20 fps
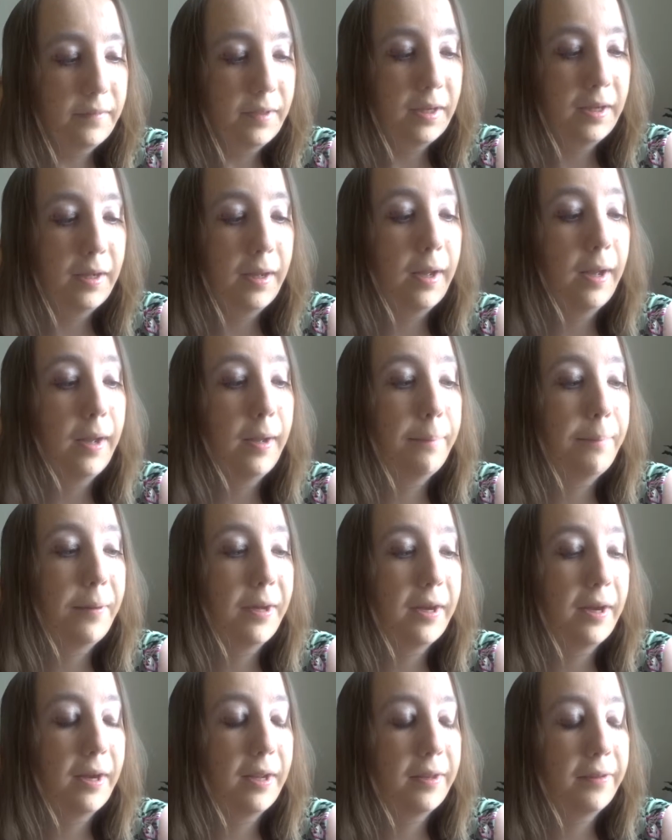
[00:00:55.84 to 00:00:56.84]

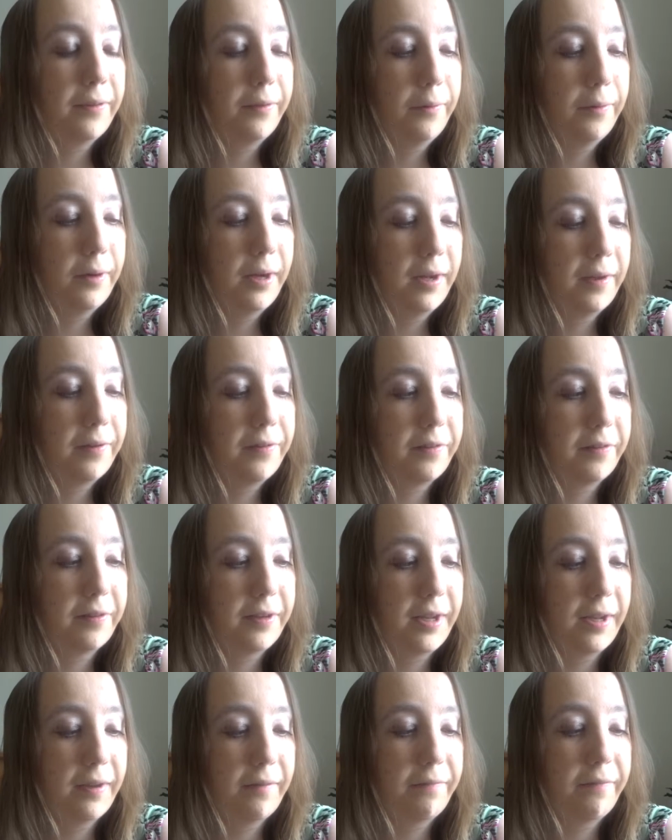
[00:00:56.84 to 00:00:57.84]
I thought I'd
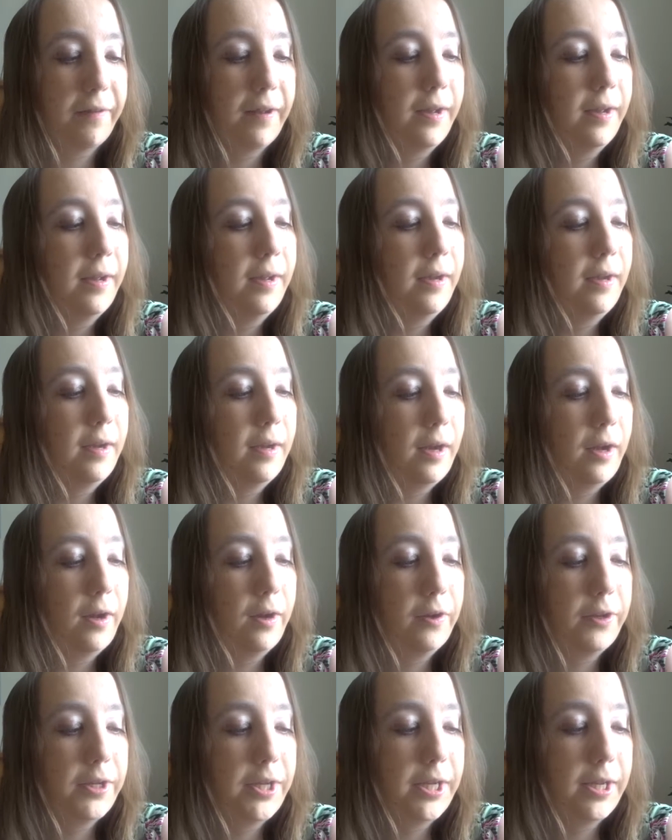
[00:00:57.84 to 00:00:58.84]
give
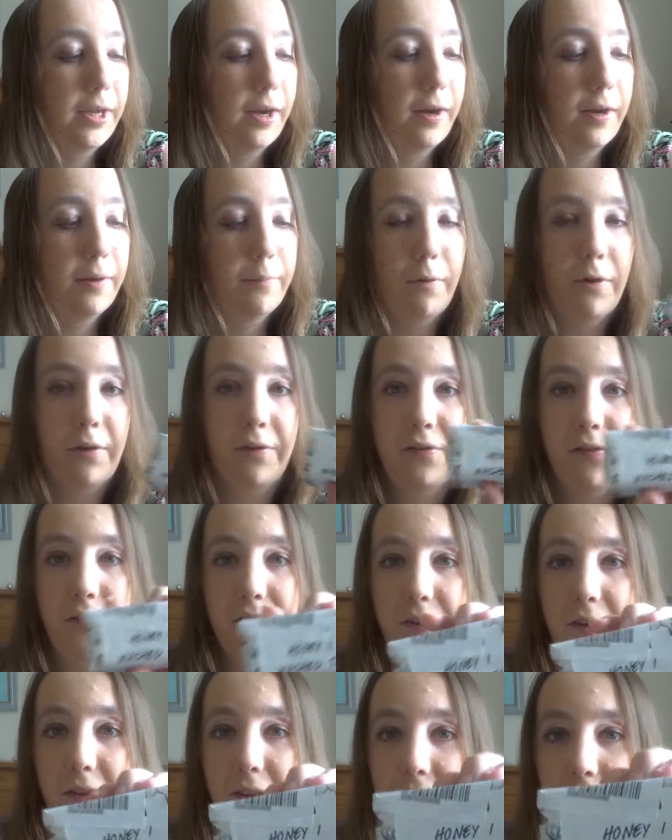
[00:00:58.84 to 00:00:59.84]
Honey, I
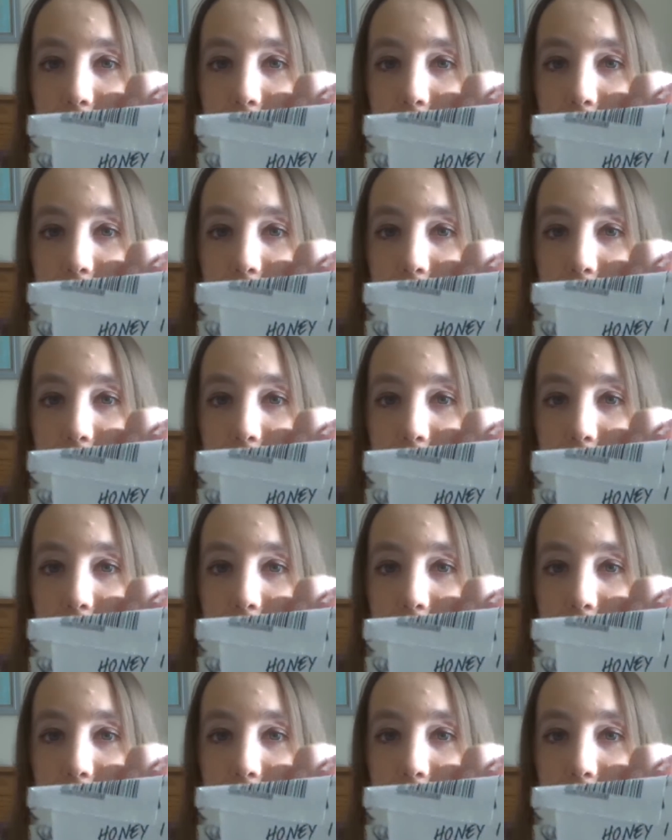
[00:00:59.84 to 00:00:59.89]
Washed the